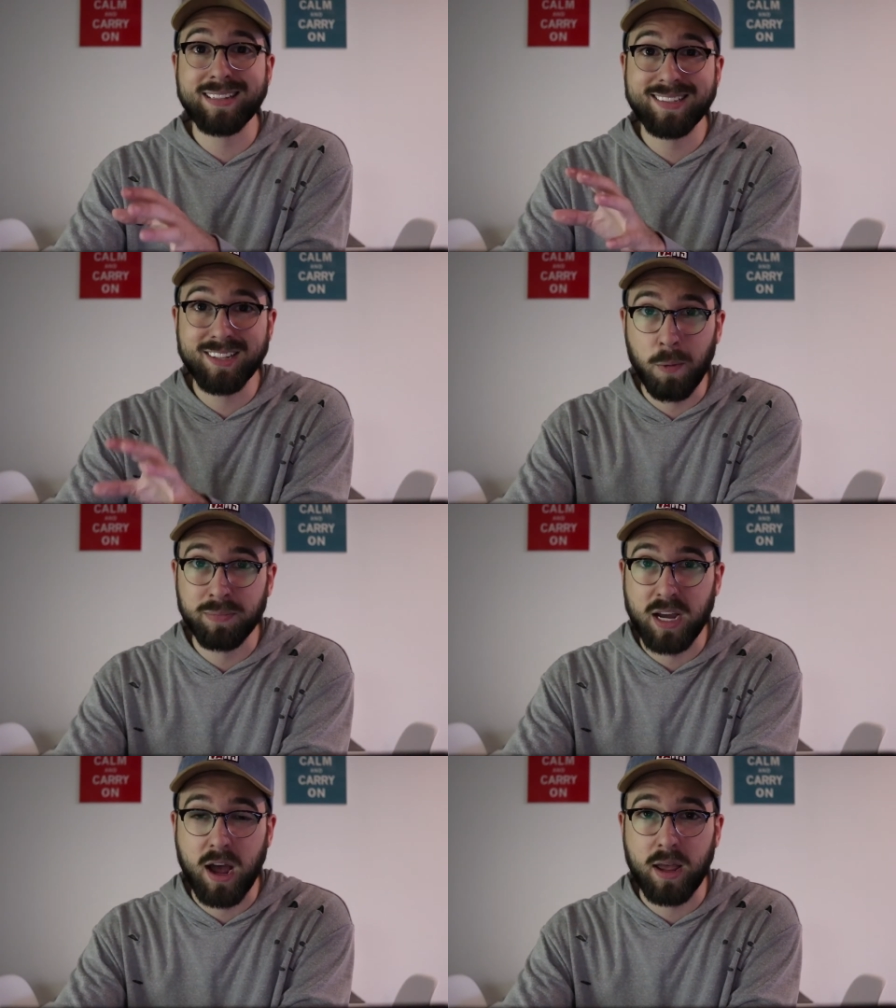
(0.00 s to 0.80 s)

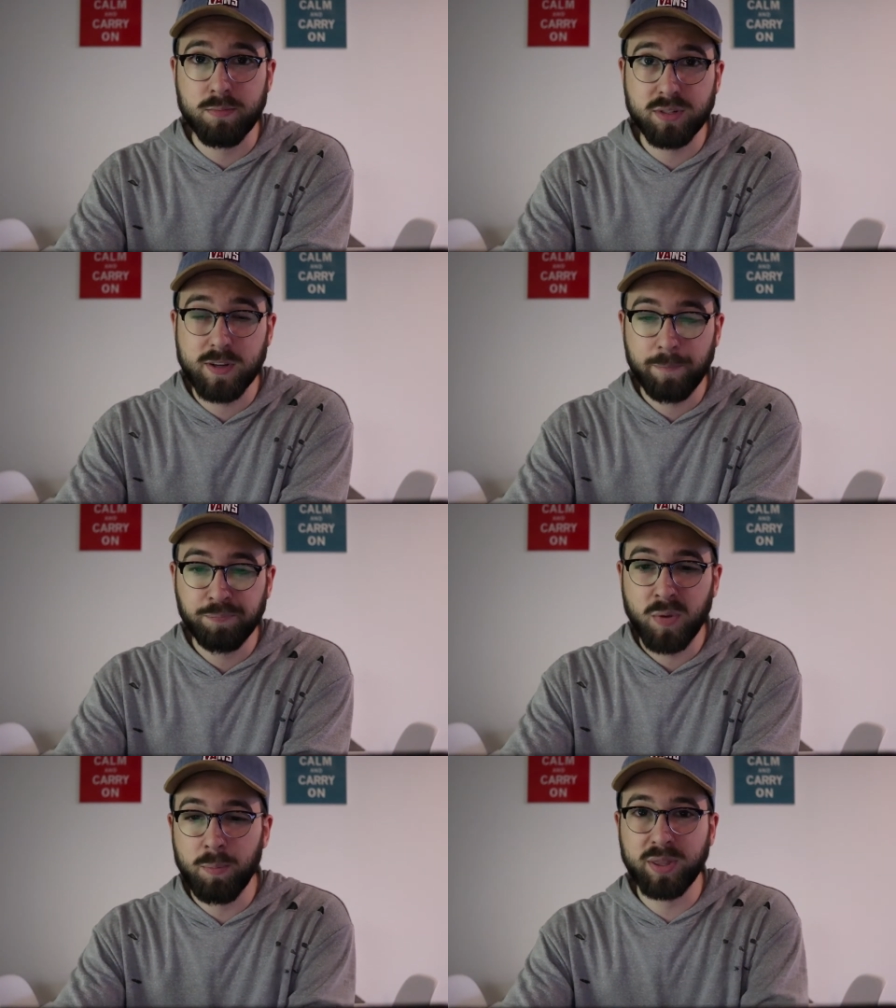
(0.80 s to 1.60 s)
sometimes,
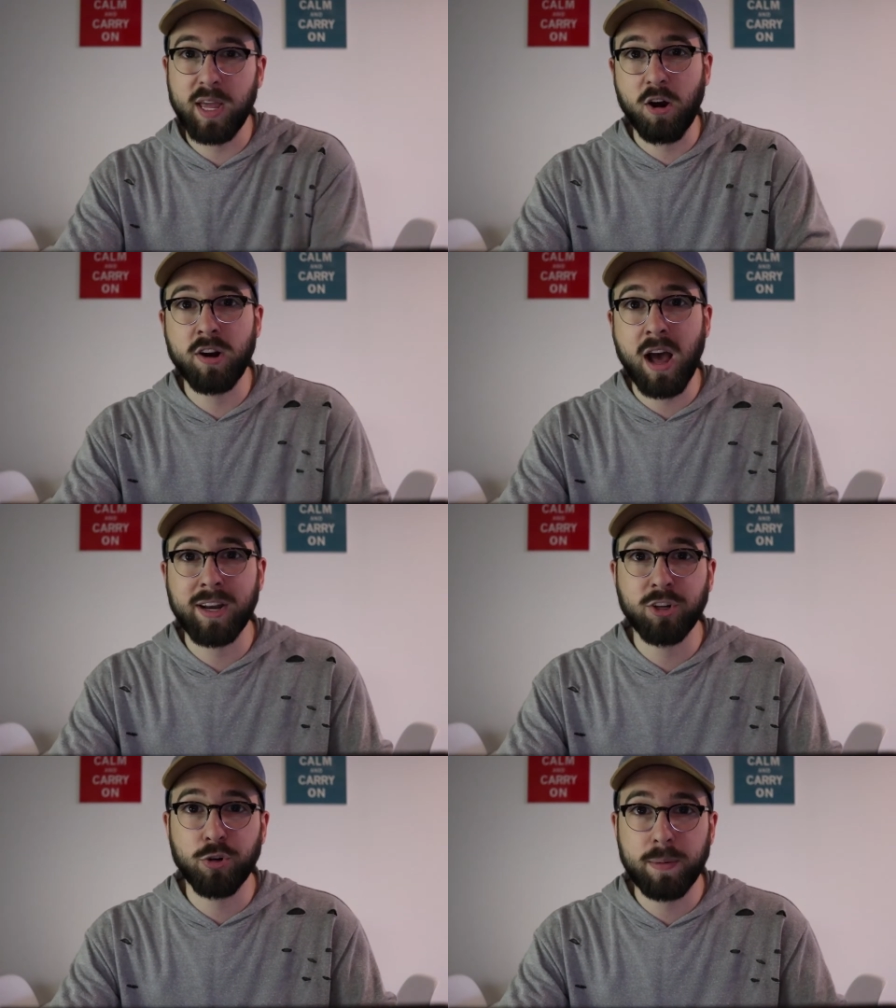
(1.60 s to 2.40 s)
but they are
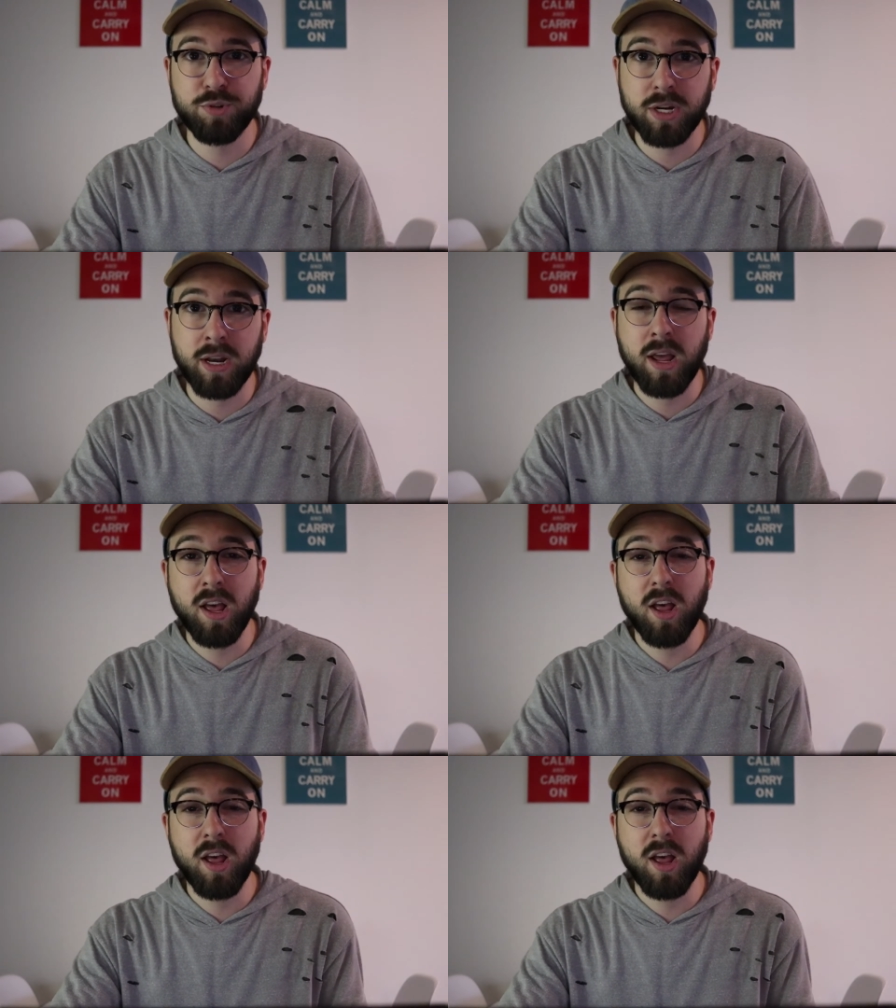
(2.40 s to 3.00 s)
not encryption.